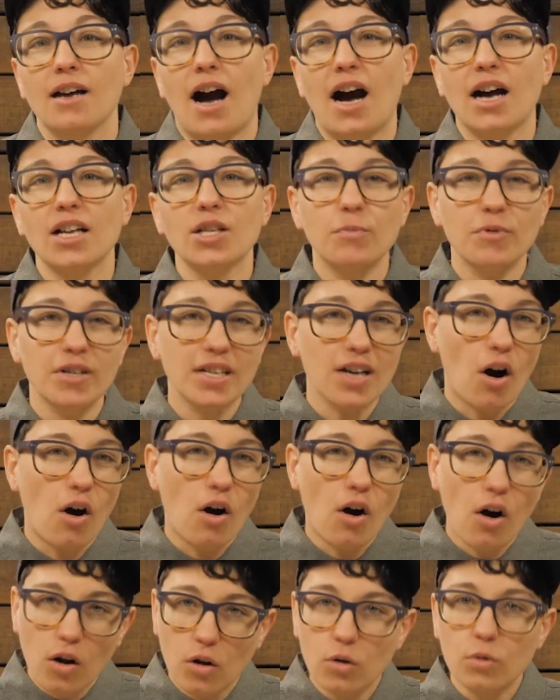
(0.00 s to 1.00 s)
Osprey
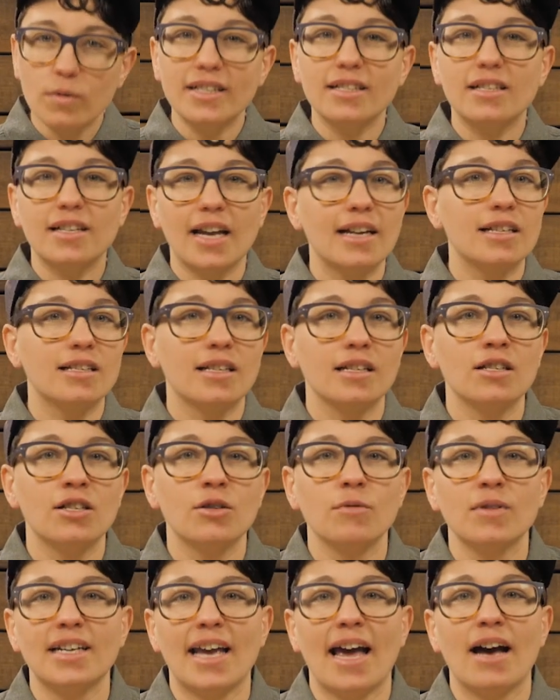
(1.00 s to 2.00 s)
always takes
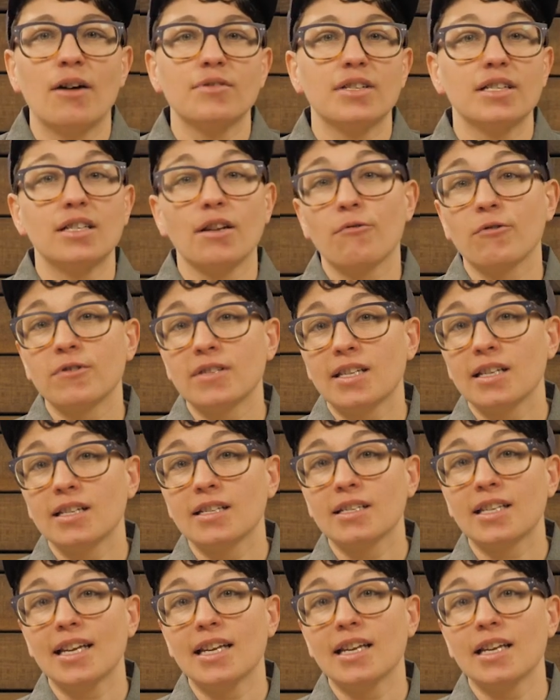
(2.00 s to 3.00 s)
into account the
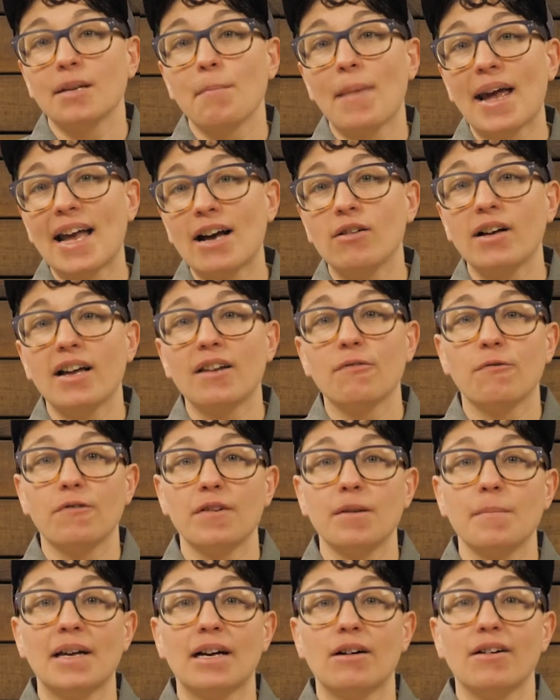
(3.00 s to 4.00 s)
differences in male and
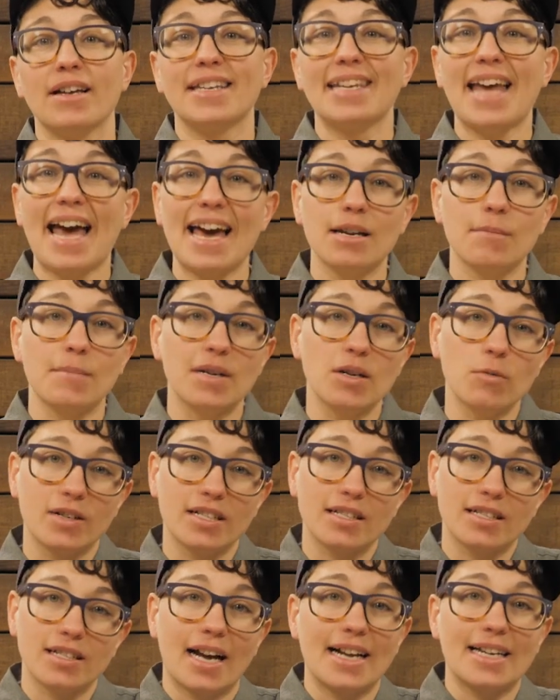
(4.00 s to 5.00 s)
female anatomy
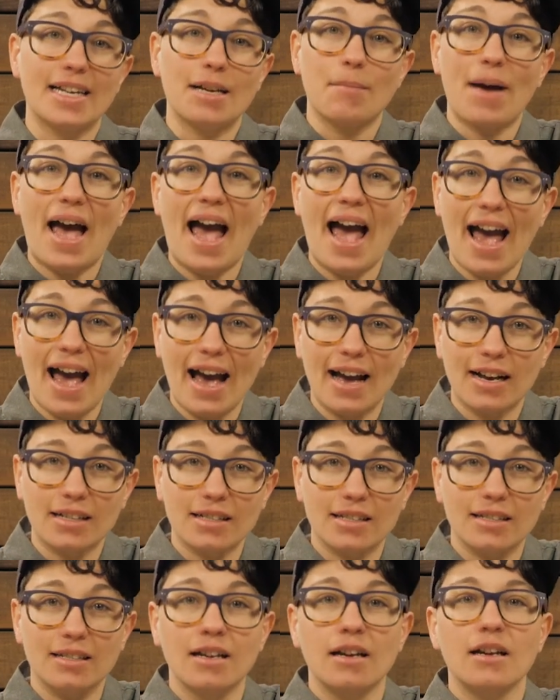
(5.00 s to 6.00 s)
when designing
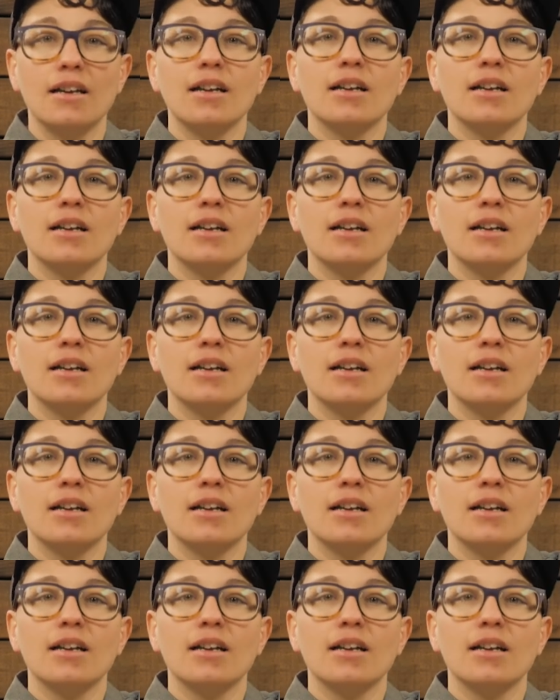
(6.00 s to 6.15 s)
packs.